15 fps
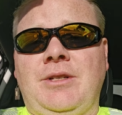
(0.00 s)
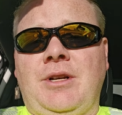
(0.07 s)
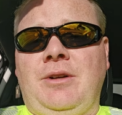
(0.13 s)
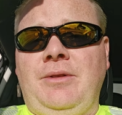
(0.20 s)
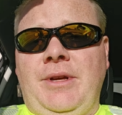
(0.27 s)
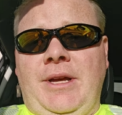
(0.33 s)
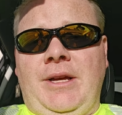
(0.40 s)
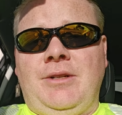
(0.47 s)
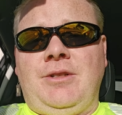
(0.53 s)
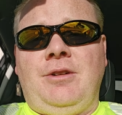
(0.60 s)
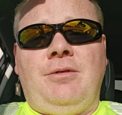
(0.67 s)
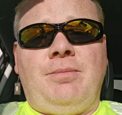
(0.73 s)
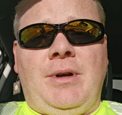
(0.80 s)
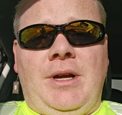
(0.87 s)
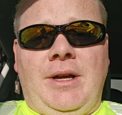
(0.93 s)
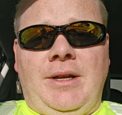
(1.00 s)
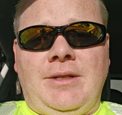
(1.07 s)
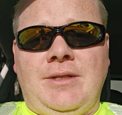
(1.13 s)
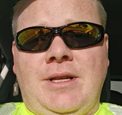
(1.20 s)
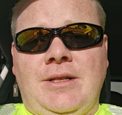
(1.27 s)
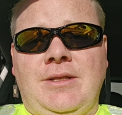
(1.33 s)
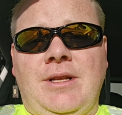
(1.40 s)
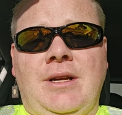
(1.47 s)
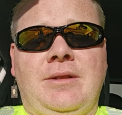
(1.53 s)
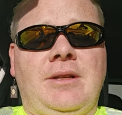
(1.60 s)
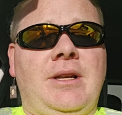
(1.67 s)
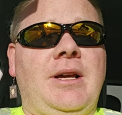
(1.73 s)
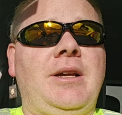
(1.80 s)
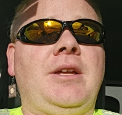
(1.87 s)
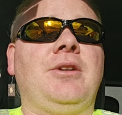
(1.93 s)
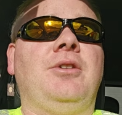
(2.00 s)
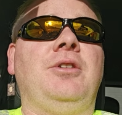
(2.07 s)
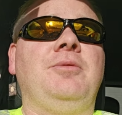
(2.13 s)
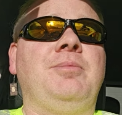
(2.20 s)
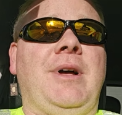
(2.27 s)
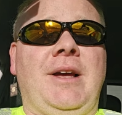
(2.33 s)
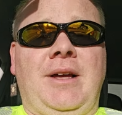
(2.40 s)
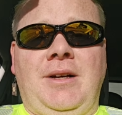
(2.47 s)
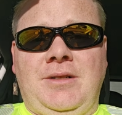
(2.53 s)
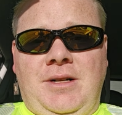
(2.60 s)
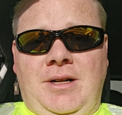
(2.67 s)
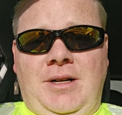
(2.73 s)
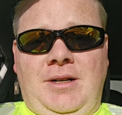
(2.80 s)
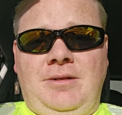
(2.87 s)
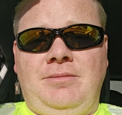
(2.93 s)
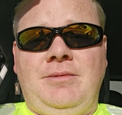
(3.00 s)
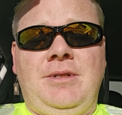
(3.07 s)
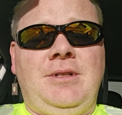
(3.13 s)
I only had two pints. That's nothing. I can hold my alcohol.